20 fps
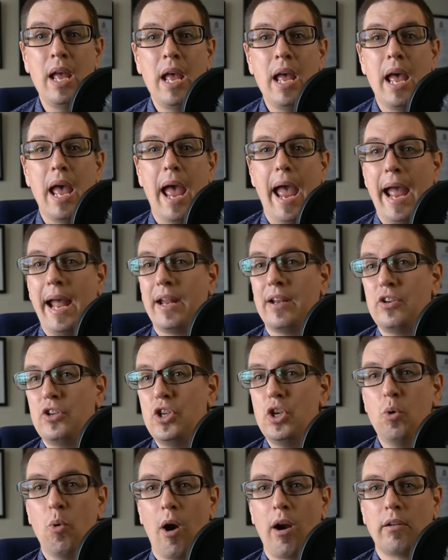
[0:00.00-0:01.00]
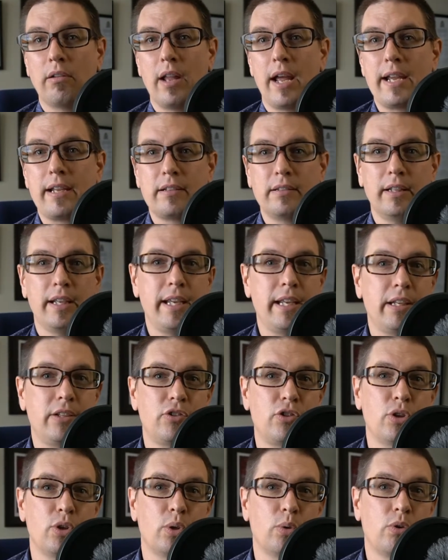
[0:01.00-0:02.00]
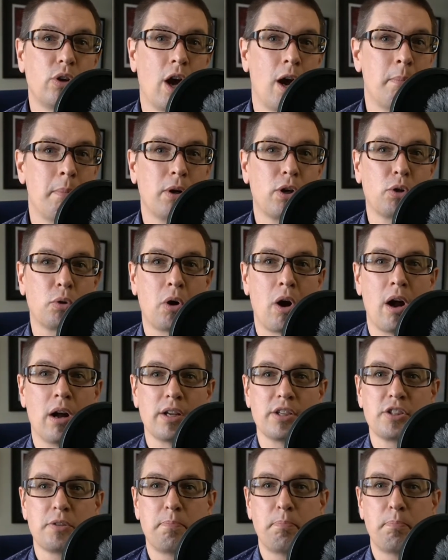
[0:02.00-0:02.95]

and you are likely to come across